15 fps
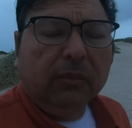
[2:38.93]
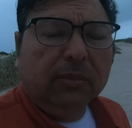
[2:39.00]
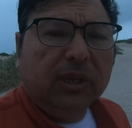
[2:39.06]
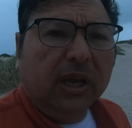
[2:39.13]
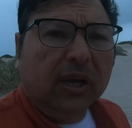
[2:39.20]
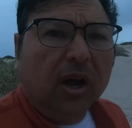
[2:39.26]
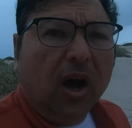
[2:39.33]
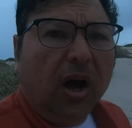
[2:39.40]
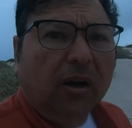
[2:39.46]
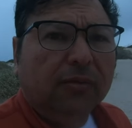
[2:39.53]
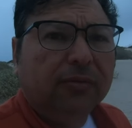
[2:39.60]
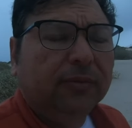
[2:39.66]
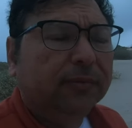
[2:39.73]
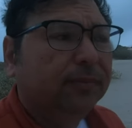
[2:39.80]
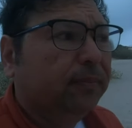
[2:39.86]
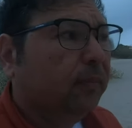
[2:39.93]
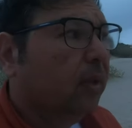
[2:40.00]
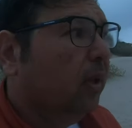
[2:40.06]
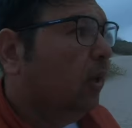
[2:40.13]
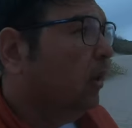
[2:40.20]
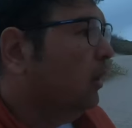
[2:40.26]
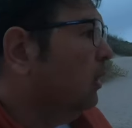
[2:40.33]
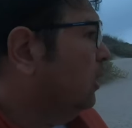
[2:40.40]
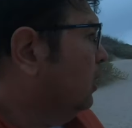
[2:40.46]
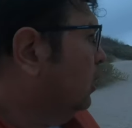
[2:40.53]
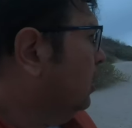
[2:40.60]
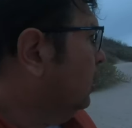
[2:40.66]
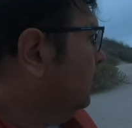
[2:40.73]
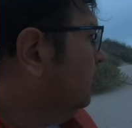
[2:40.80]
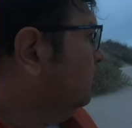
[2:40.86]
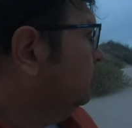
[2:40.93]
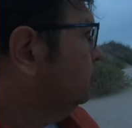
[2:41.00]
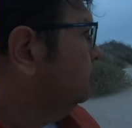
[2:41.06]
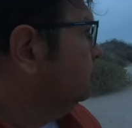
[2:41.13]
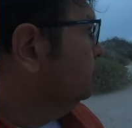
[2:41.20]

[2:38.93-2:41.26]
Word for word: him take off. Um,